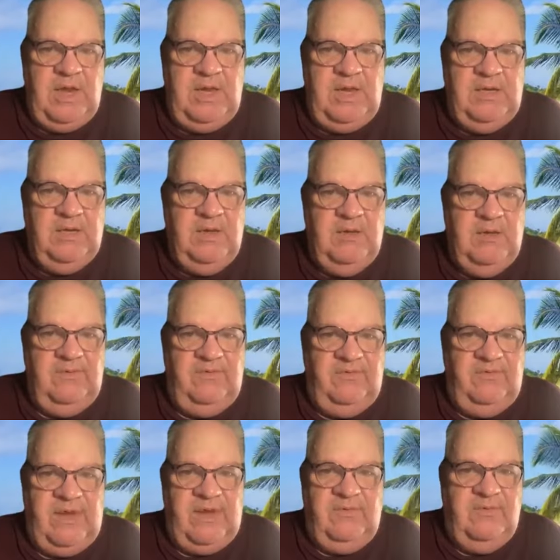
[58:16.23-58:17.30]
And
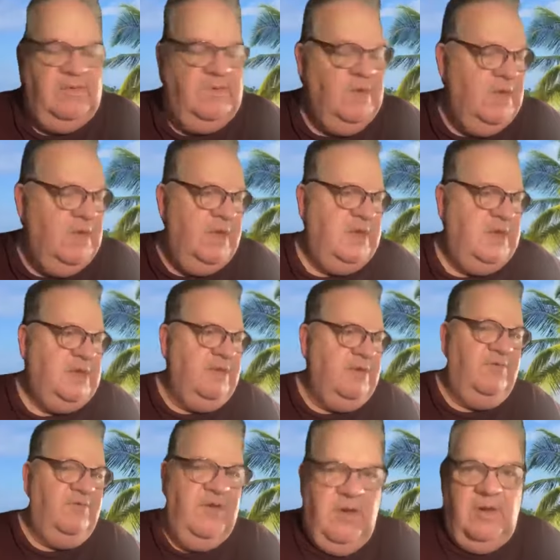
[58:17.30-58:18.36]
Satan, you
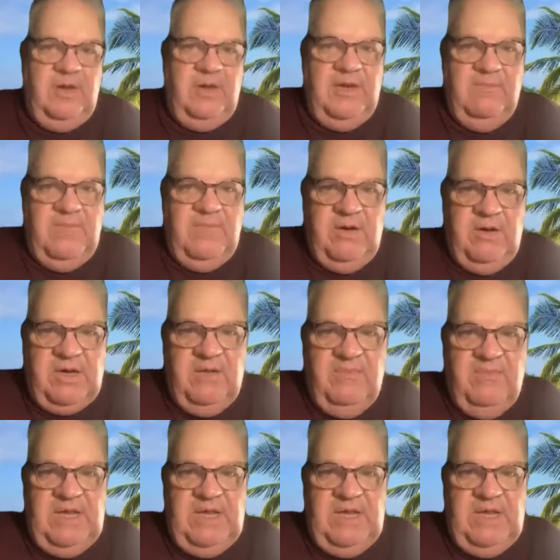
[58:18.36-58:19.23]
can tell in America,